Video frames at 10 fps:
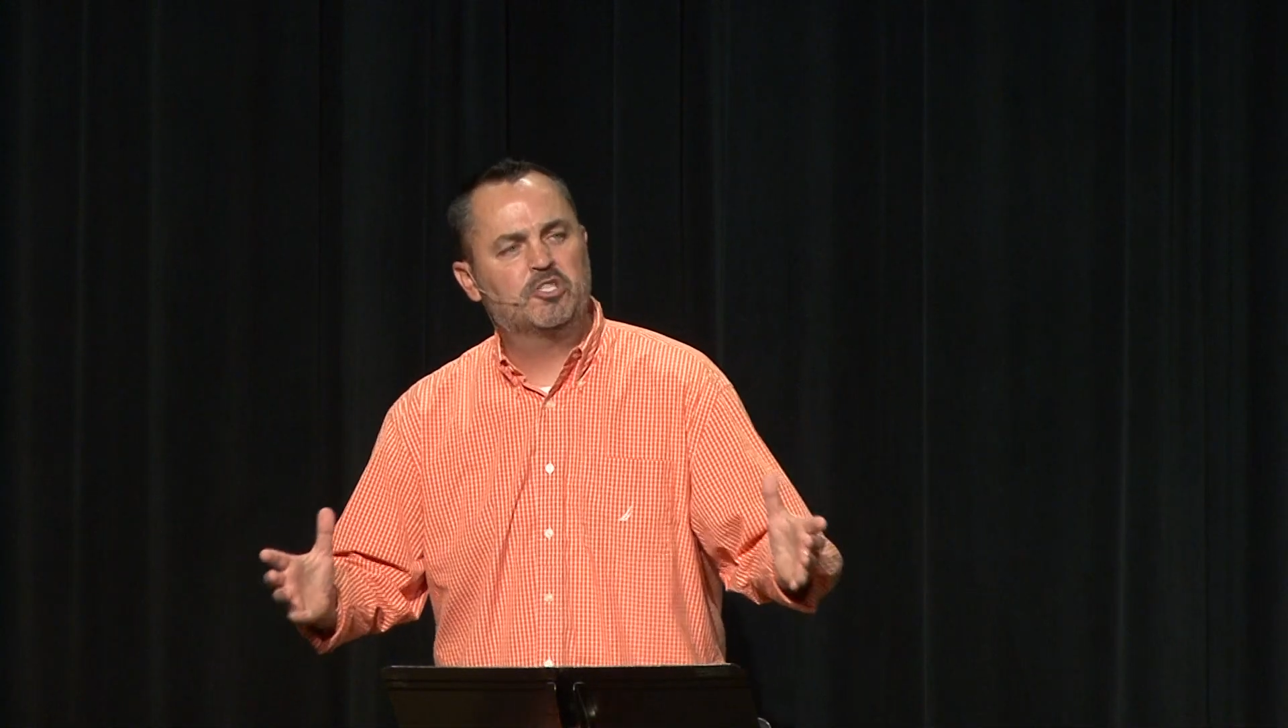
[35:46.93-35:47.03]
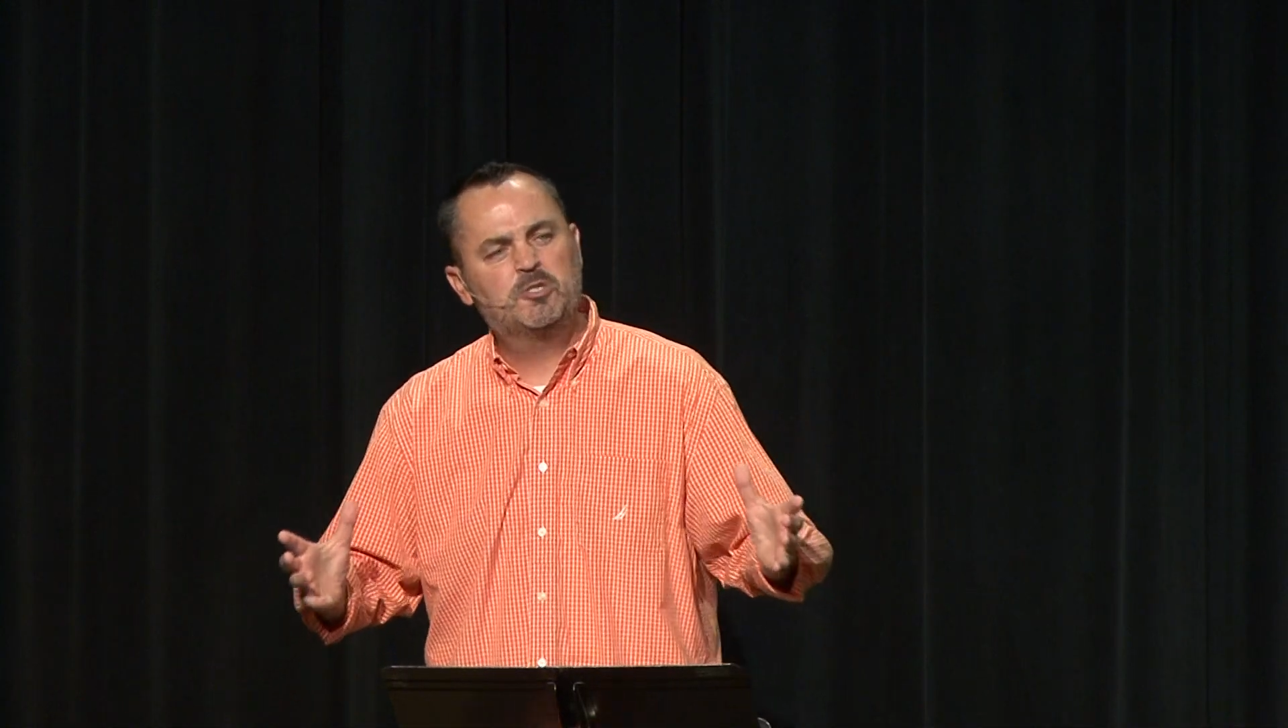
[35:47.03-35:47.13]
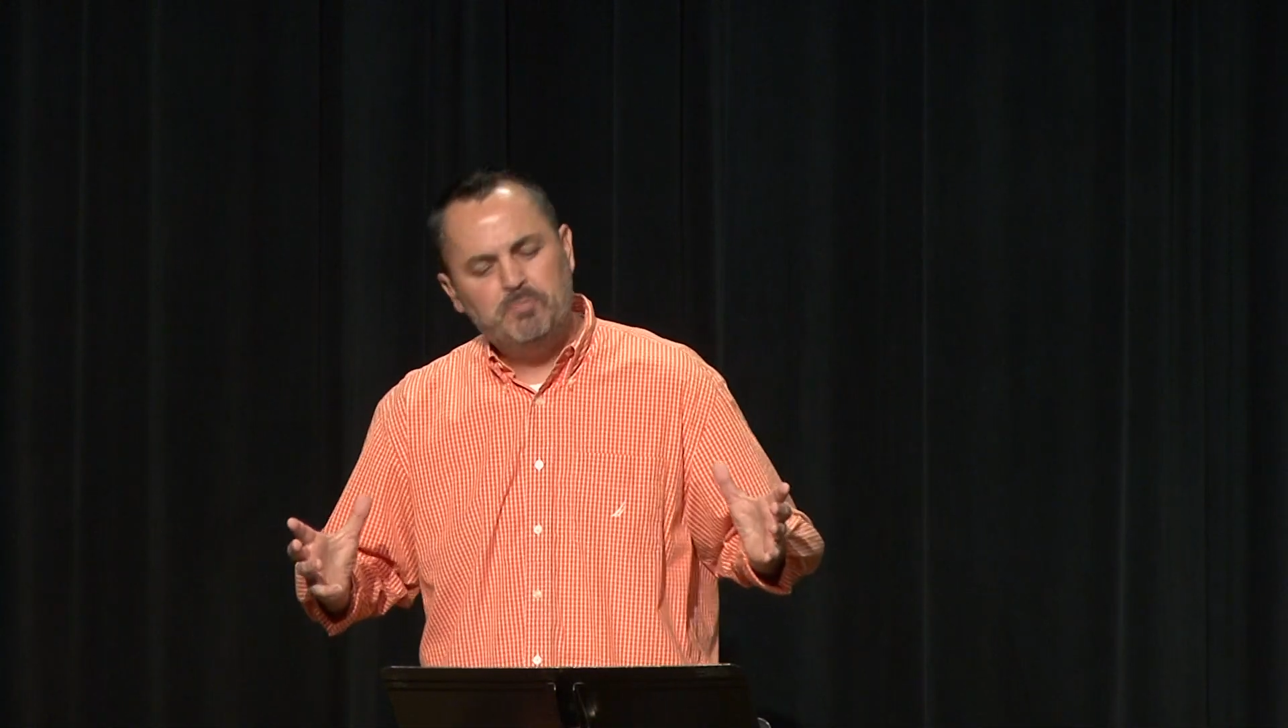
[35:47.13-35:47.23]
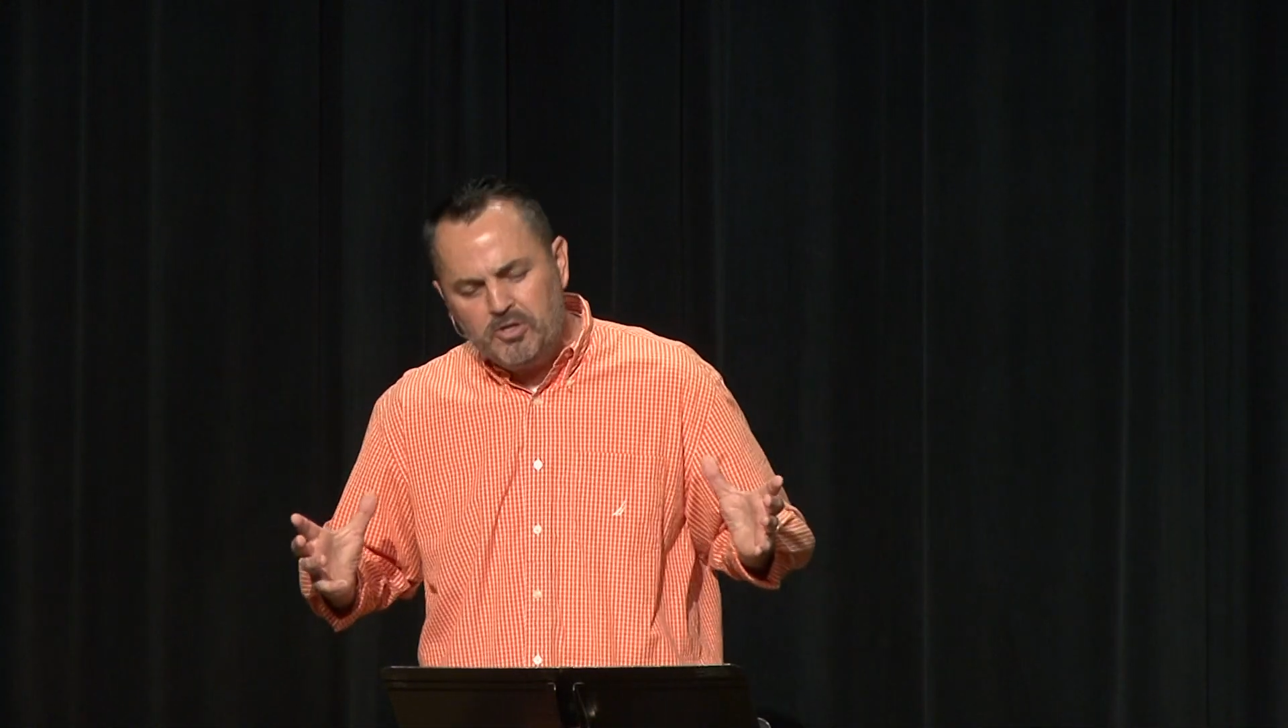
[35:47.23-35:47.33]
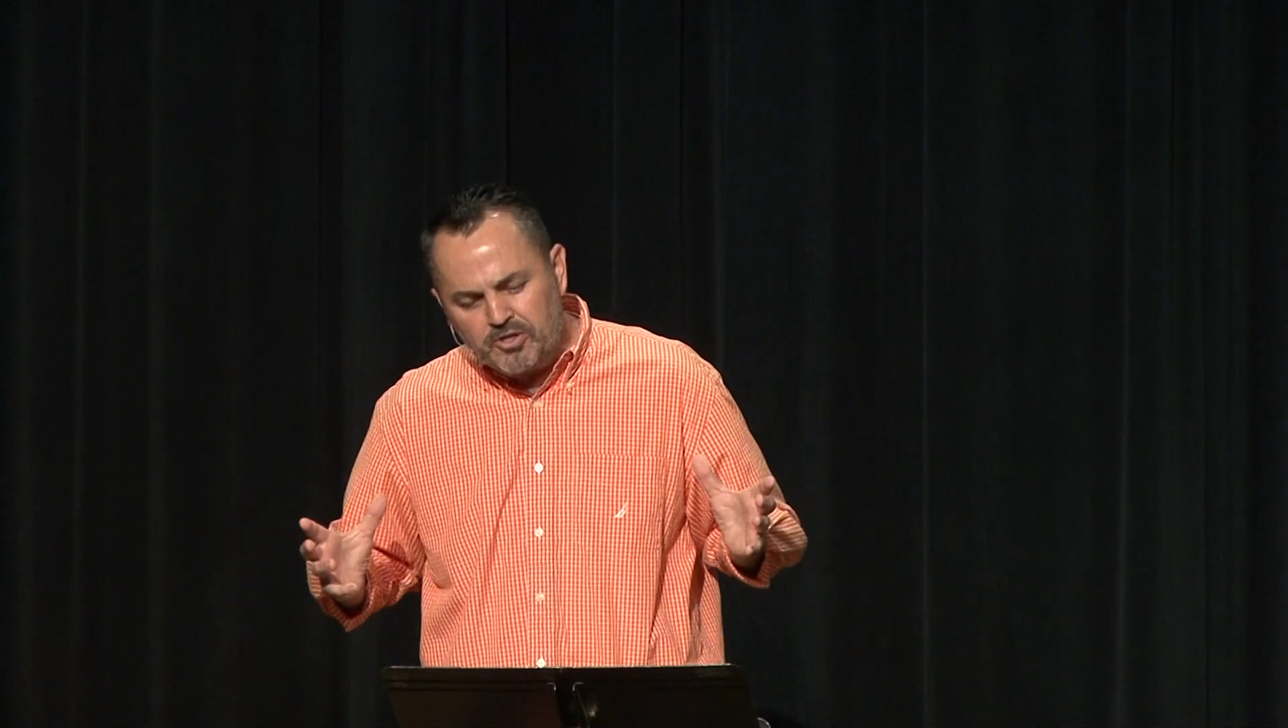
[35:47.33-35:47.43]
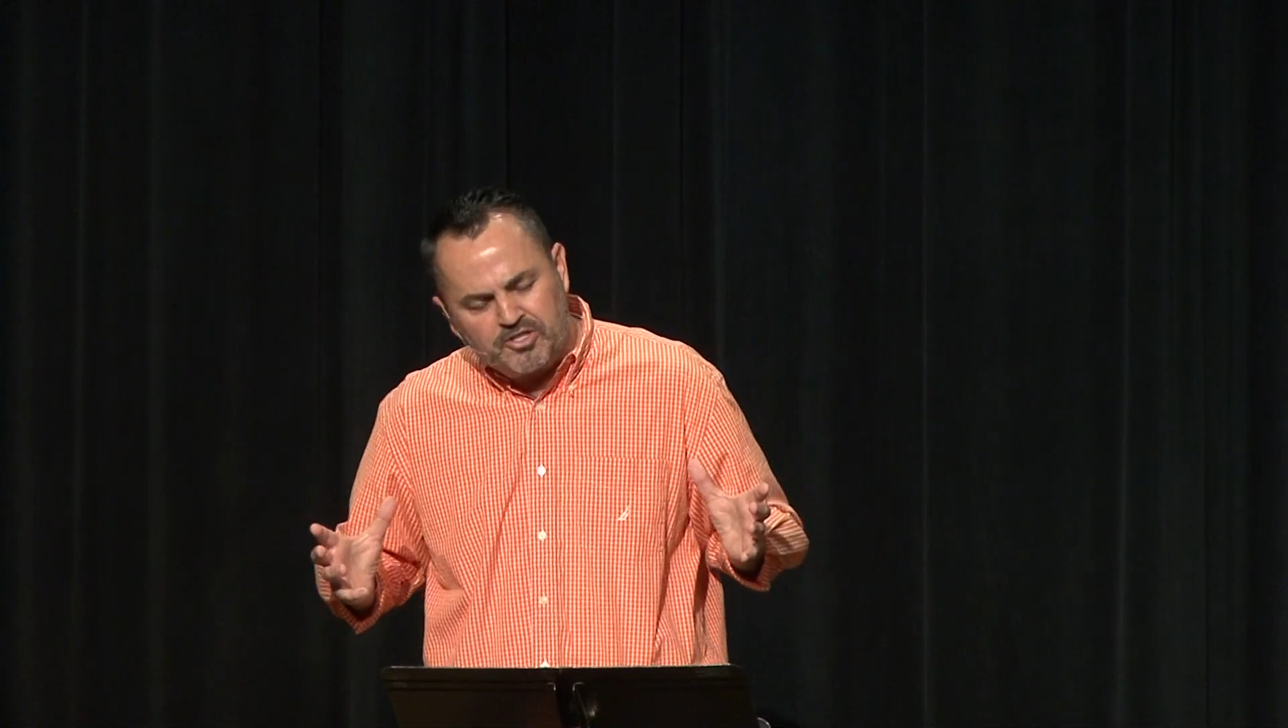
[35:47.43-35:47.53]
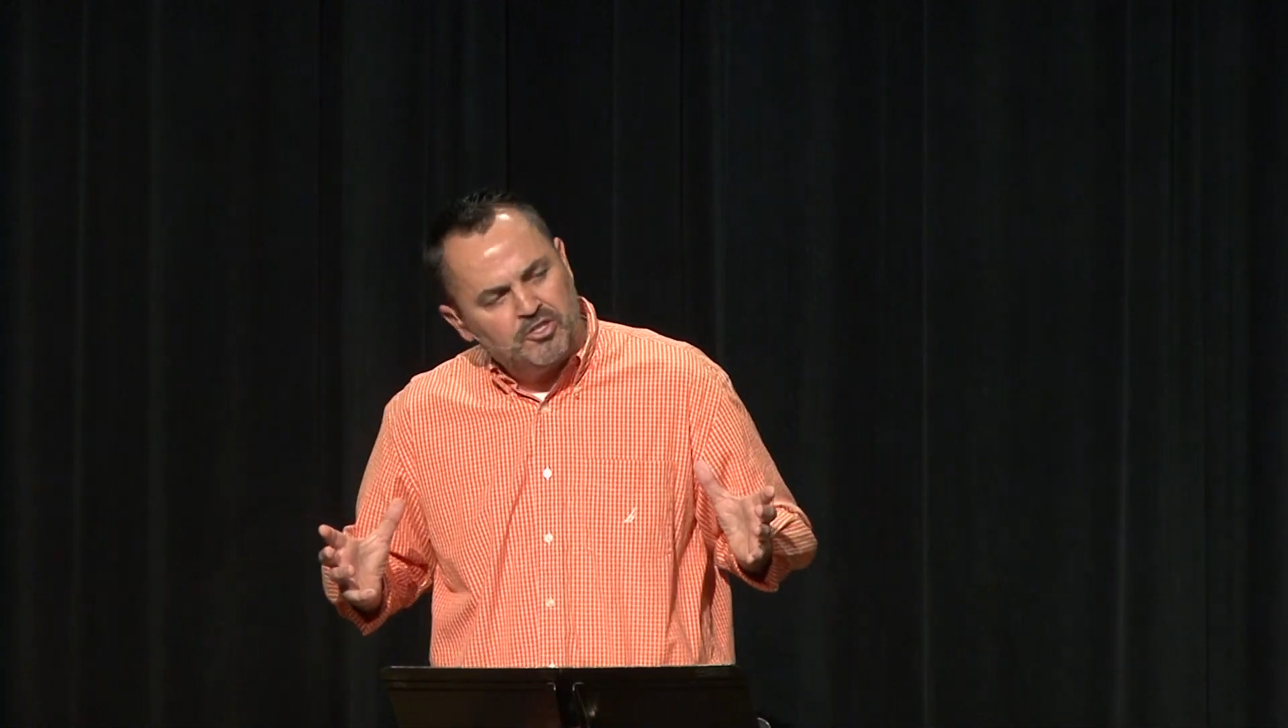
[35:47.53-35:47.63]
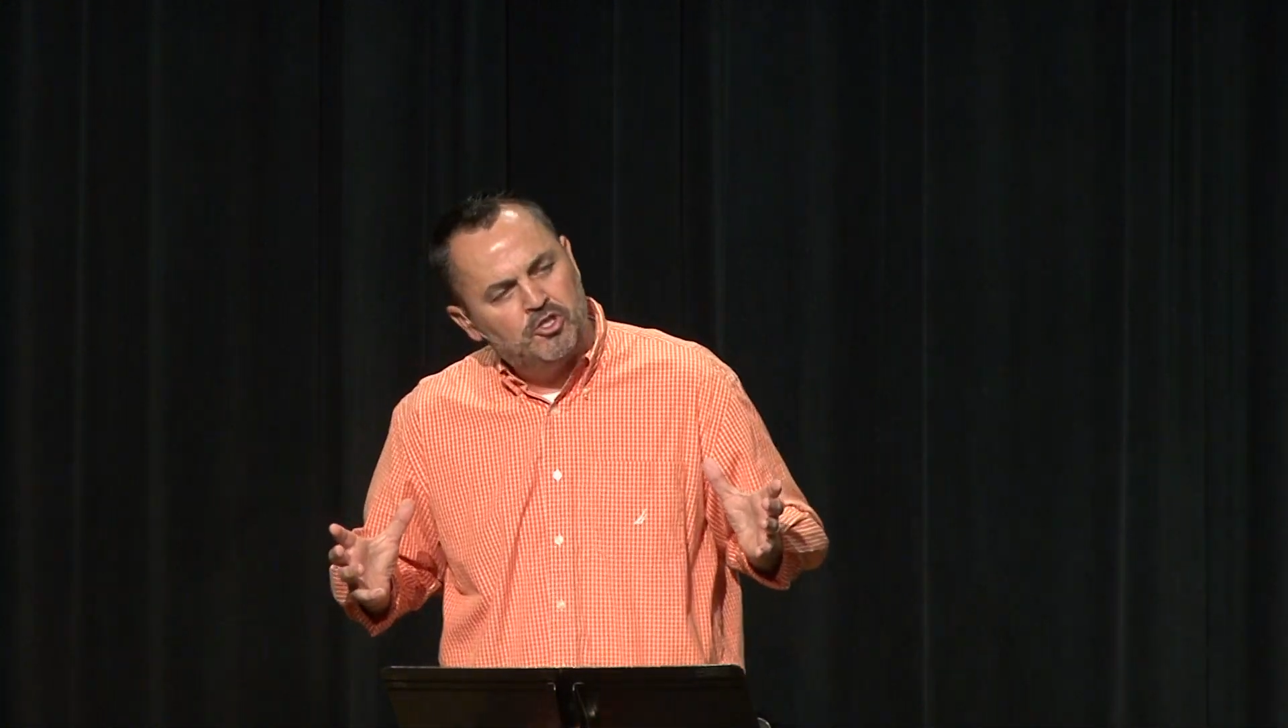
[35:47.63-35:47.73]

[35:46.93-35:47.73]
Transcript: Spirit can